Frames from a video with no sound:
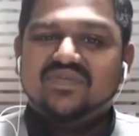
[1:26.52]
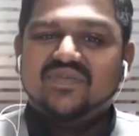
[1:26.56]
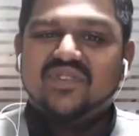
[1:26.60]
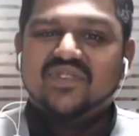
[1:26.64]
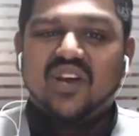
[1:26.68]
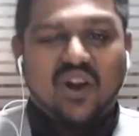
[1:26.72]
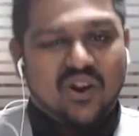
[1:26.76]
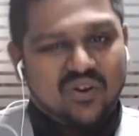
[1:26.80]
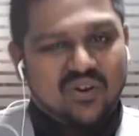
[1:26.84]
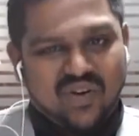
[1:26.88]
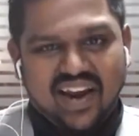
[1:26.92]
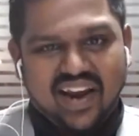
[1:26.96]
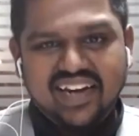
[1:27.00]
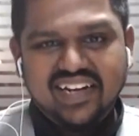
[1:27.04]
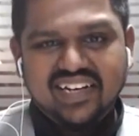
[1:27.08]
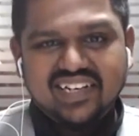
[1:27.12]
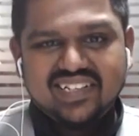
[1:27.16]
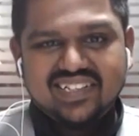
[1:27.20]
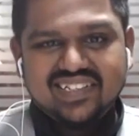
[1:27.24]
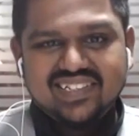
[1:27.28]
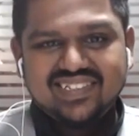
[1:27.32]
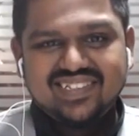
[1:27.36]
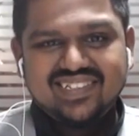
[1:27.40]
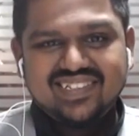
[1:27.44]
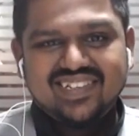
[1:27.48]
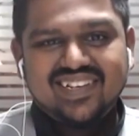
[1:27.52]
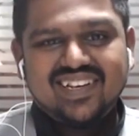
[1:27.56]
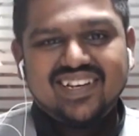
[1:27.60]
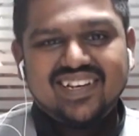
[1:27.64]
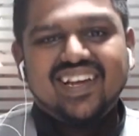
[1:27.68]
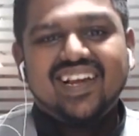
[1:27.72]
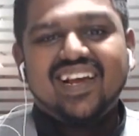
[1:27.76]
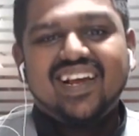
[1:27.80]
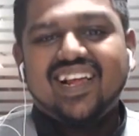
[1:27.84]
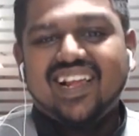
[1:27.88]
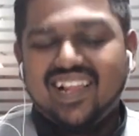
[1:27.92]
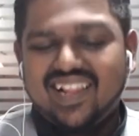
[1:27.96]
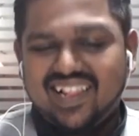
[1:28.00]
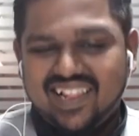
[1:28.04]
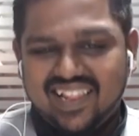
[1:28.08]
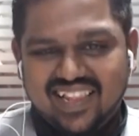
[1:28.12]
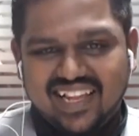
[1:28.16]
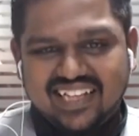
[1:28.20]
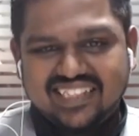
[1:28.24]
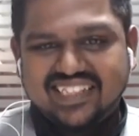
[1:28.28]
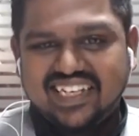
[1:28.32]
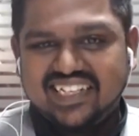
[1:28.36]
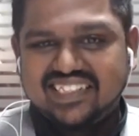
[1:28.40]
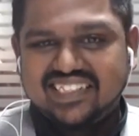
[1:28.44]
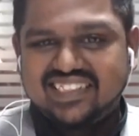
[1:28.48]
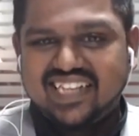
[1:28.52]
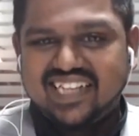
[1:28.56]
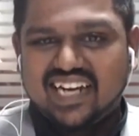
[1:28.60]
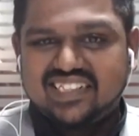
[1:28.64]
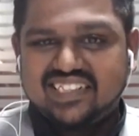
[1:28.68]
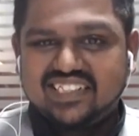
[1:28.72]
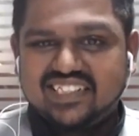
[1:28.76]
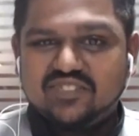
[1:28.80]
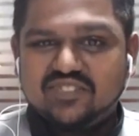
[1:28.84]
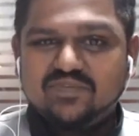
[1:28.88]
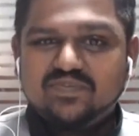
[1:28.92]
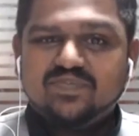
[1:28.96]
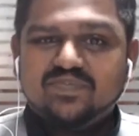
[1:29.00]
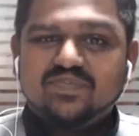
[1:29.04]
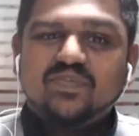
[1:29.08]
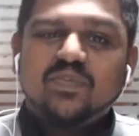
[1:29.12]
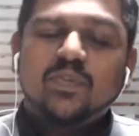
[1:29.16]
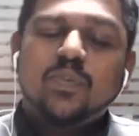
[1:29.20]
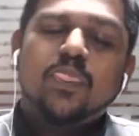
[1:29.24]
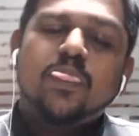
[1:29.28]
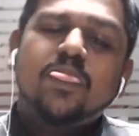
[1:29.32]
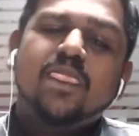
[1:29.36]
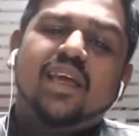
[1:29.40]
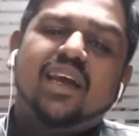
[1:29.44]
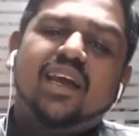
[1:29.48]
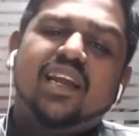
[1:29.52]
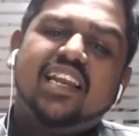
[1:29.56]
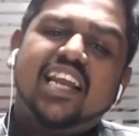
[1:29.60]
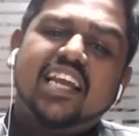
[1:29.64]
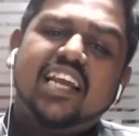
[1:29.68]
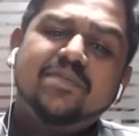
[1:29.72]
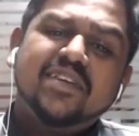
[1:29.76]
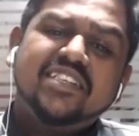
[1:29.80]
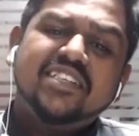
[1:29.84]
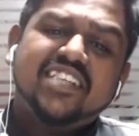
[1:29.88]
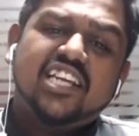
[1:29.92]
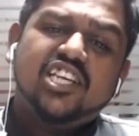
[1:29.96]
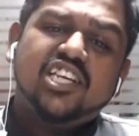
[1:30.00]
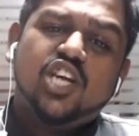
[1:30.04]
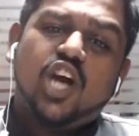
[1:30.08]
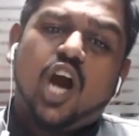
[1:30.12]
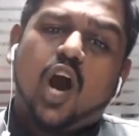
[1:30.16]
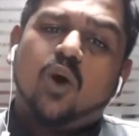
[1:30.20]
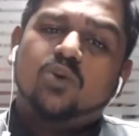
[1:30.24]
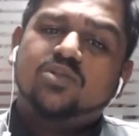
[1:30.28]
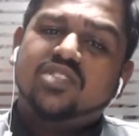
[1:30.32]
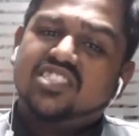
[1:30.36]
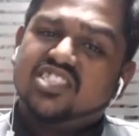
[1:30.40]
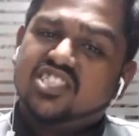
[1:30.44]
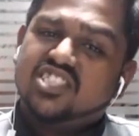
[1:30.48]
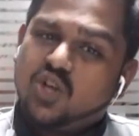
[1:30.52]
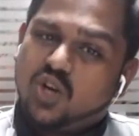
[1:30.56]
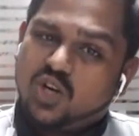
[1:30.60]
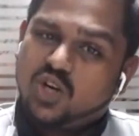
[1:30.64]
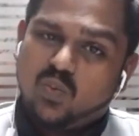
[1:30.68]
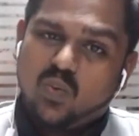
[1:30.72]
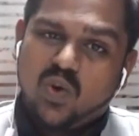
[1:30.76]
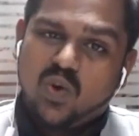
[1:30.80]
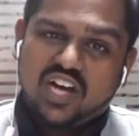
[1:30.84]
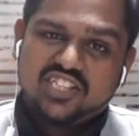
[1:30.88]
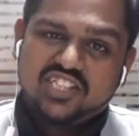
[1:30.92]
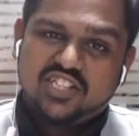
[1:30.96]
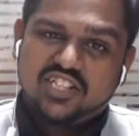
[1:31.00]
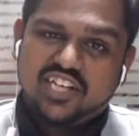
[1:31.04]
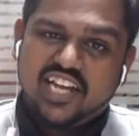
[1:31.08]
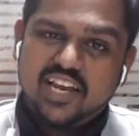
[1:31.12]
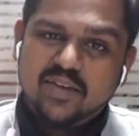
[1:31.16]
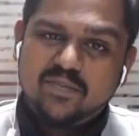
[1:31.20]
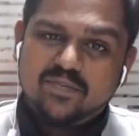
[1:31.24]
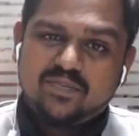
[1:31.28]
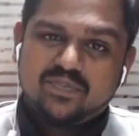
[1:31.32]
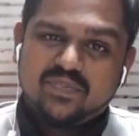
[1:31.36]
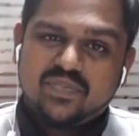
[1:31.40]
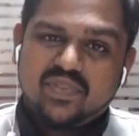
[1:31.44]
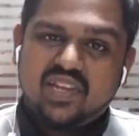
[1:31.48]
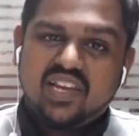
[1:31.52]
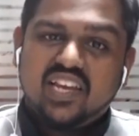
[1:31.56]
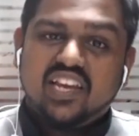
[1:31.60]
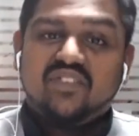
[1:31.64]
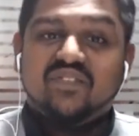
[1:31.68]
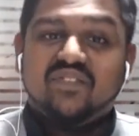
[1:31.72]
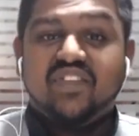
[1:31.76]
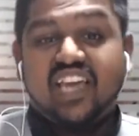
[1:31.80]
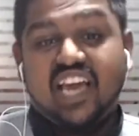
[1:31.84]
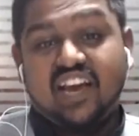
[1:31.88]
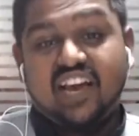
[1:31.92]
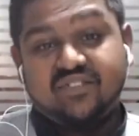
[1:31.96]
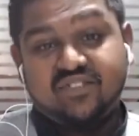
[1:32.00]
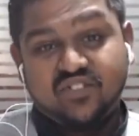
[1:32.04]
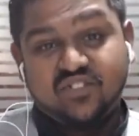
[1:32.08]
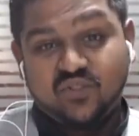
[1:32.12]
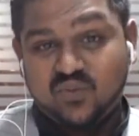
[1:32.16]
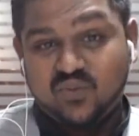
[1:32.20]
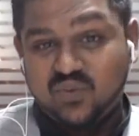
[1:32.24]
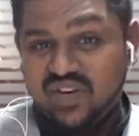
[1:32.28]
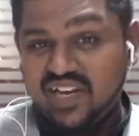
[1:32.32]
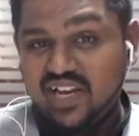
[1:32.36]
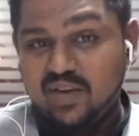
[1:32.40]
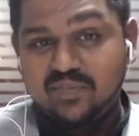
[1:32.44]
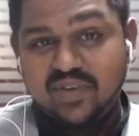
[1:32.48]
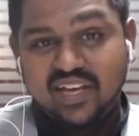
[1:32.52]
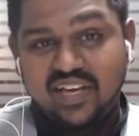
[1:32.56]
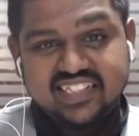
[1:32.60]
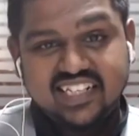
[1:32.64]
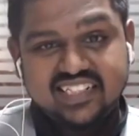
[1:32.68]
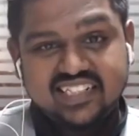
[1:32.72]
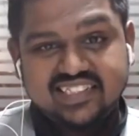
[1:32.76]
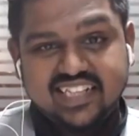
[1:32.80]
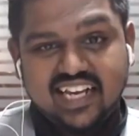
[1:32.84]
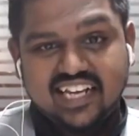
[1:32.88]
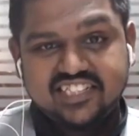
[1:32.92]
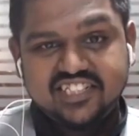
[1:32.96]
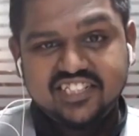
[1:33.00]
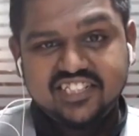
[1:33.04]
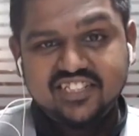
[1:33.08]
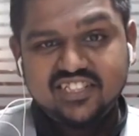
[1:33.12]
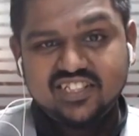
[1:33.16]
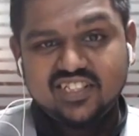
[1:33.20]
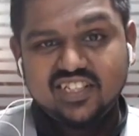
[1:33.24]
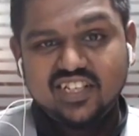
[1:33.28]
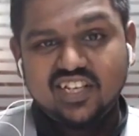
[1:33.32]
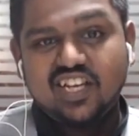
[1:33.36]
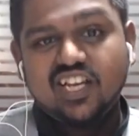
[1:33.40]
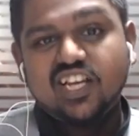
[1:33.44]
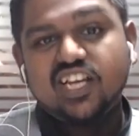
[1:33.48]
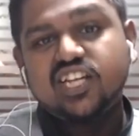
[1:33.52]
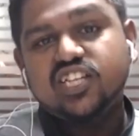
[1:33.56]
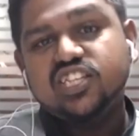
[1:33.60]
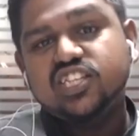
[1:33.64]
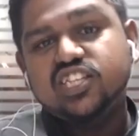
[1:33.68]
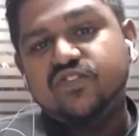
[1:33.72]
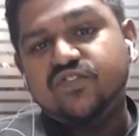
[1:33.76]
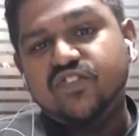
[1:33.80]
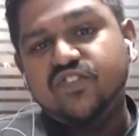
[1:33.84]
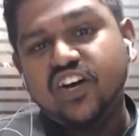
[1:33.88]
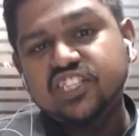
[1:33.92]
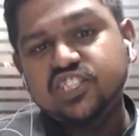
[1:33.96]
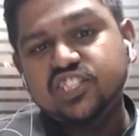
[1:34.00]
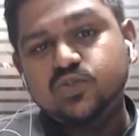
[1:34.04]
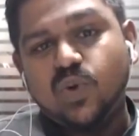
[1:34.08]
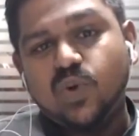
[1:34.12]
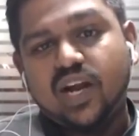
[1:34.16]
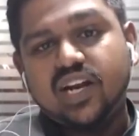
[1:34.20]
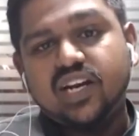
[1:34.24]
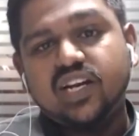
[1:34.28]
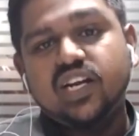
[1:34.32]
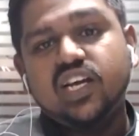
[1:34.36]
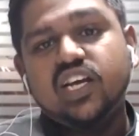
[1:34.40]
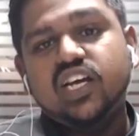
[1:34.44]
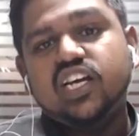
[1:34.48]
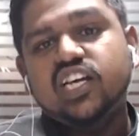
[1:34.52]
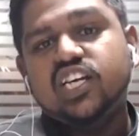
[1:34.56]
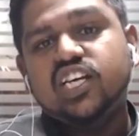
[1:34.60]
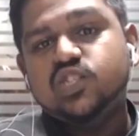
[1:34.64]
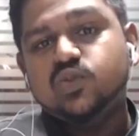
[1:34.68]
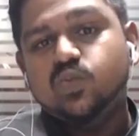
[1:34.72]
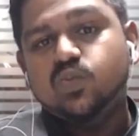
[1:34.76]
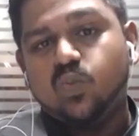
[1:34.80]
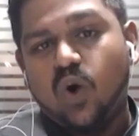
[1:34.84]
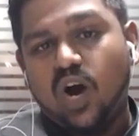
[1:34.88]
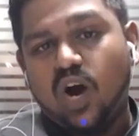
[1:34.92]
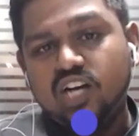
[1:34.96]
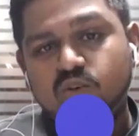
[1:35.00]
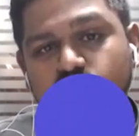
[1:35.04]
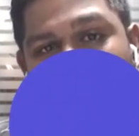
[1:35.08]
All right, let's get started. Let me tell you how this is going to work today. We have 3 amazing sections. The first one is what